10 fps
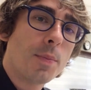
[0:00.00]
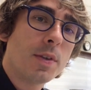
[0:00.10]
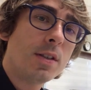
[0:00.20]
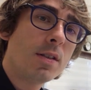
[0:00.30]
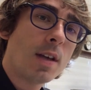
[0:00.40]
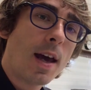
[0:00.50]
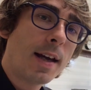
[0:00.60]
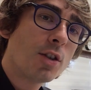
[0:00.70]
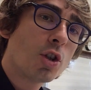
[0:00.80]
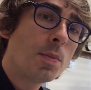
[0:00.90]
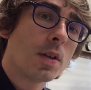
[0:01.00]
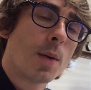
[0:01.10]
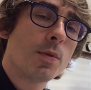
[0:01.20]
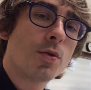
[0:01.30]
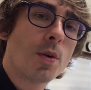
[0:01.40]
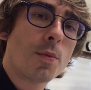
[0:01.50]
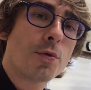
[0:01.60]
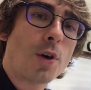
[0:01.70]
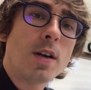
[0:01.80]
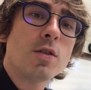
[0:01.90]
This excerpt comes from
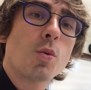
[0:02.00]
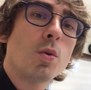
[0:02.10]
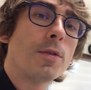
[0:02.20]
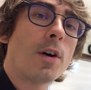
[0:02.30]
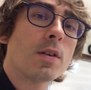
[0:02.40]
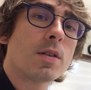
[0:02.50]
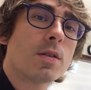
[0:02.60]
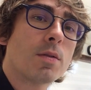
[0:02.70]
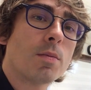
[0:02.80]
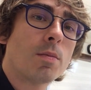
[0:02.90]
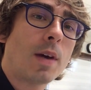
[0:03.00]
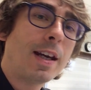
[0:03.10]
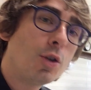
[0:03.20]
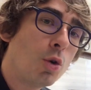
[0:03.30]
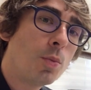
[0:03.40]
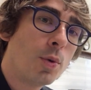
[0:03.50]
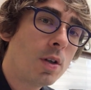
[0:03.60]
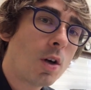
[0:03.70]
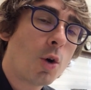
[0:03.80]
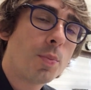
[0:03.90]
Franz Wohlfahrt's Etude
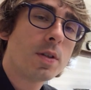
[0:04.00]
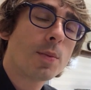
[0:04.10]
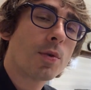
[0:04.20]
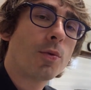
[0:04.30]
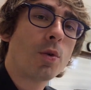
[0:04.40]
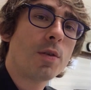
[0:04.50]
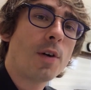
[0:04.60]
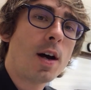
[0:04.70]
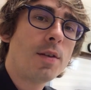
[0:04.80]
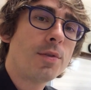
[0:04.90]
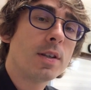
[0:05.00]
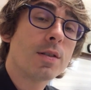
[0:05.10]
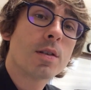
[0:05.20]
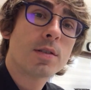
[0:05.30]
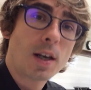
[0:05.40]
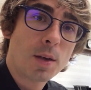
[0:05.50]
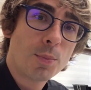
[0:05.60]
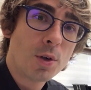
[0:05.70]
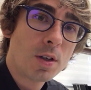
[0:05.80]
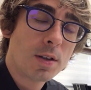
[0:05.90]
book, opus number 45, his
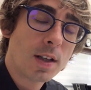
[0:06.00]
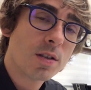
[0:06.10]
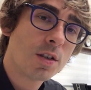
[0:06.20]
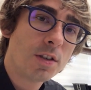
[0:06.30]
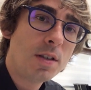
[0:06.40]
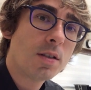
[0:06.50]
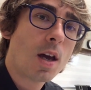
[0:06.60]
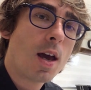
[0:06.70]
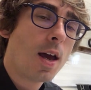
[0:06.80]
second book in that series,